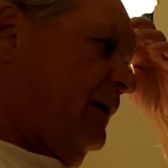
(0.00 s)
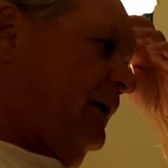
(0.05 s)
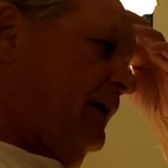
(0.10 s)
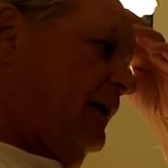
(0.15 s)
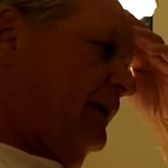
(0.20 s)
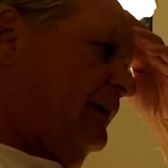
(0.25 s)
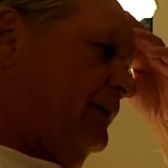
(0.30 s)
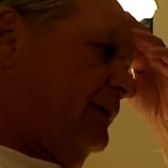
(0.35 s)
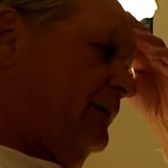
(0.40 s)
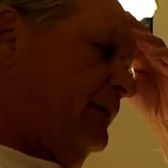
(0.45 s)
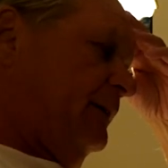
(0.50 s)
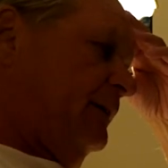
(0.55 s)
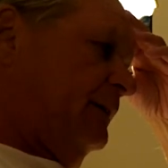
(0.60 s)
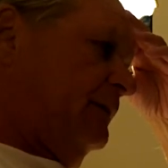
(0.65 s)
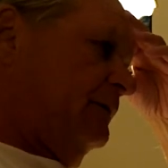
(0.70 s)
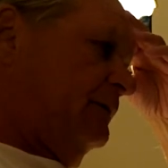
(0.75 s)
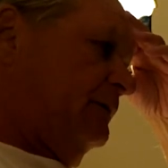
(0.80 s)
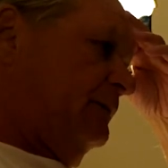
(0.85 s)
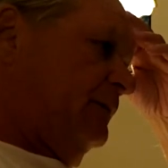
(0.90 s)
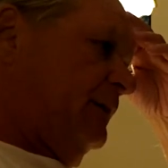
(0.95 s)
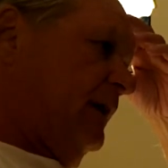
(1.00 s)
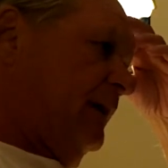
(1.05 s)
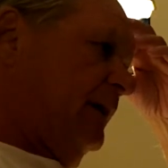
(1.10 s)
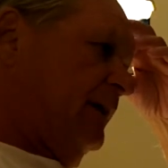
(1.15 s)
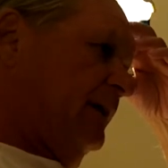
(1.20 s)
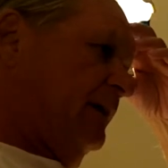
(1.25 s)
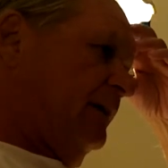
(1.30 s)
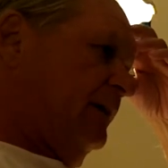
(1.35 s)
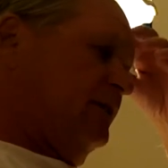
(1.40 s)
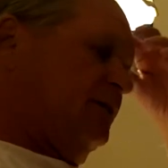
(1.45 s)
and I
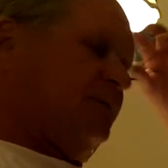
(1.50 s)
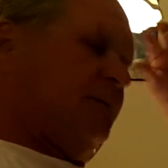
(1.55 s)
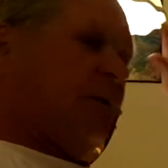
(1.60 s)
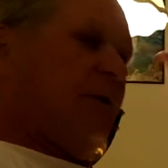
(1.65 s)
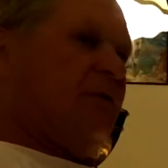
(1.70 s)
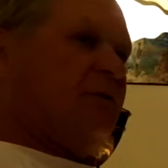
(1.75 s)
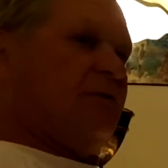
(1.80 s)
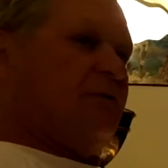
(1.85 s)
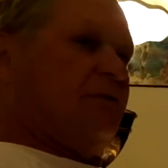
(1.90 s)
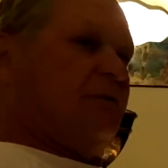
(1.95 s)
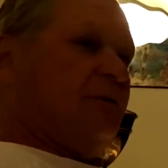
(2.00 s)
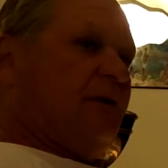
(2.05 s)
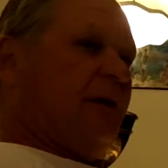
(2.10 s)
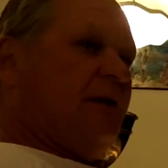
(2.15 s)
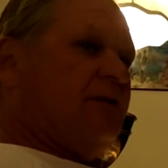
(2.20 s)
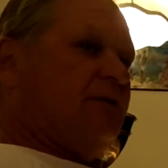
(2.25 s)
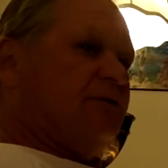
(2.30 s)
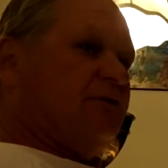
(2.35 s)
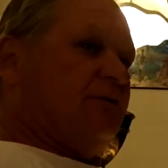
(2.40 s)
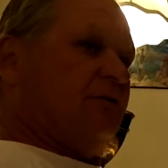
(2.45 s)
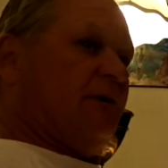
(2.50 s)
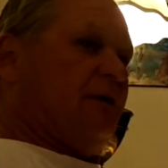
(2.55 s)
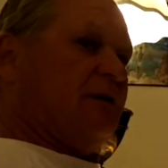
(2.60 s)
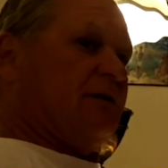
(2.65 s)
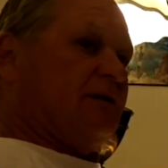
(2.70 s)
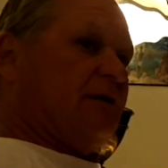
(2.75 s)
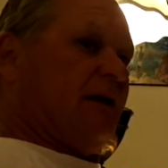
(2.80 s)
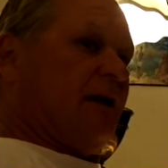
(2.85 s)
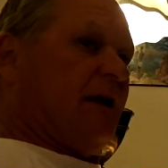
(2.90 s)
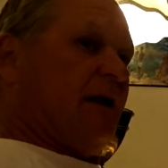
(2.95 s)
got exposed to
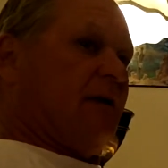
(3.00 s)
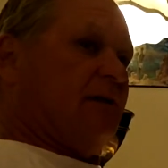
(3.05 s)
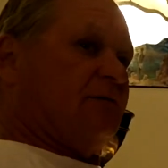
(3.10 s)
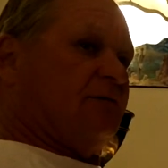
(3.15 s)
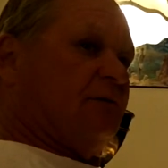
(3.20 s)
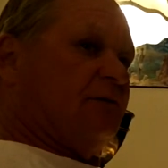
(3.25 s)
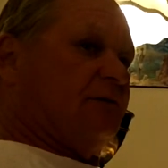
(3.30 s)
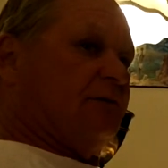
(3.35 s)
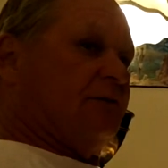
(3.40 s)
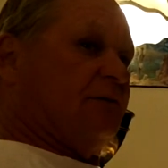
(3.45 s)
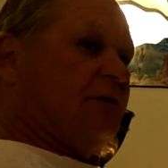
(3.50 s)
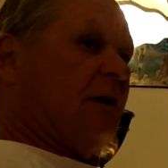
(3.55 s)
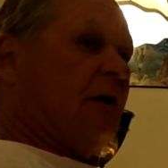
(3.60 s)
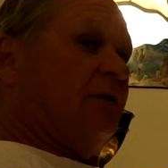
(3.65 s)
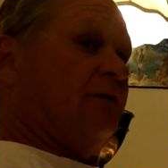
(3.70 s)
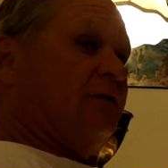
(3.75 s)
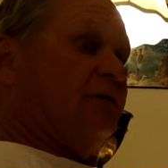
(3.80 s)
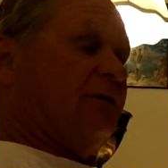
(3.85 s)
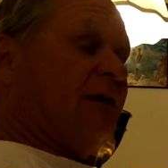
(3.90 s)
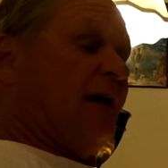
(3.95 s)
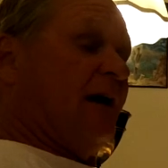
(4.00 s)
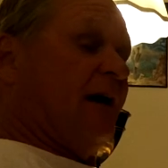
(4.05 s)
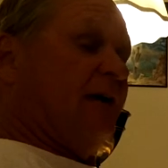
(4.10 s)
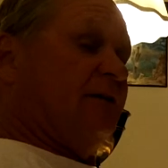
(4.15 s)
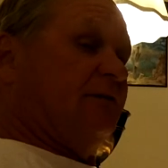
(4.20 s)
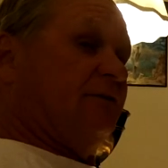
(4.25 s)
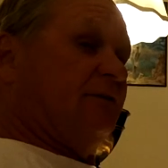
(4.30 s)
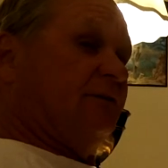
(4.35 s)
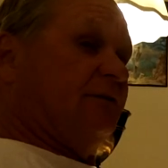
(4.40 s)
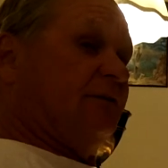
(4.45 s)
H2S gas, which is
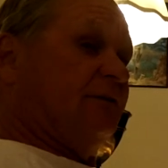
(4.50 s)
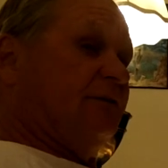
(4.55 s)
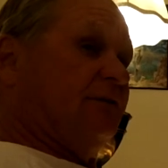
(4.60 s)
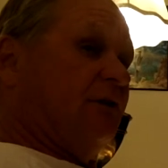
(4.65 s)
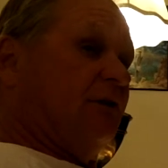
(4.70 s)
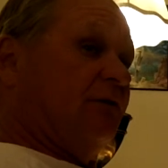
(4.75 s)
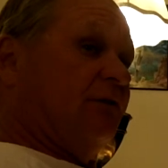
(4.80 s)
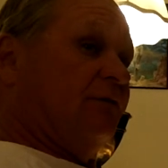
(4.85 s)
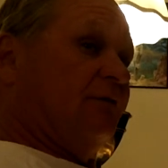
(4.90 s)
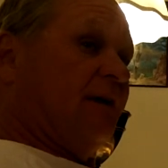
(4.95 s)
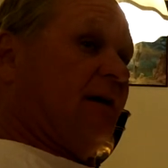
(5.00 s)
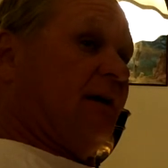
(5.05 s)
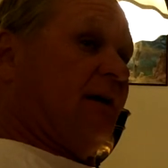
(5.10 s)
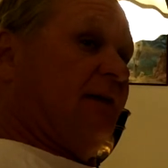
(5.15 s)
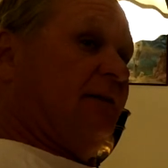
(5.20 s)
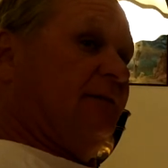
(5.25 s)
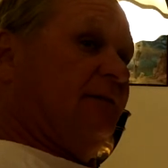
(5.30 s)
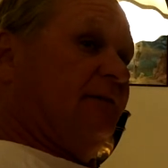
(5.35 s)
hydrogen sulfide.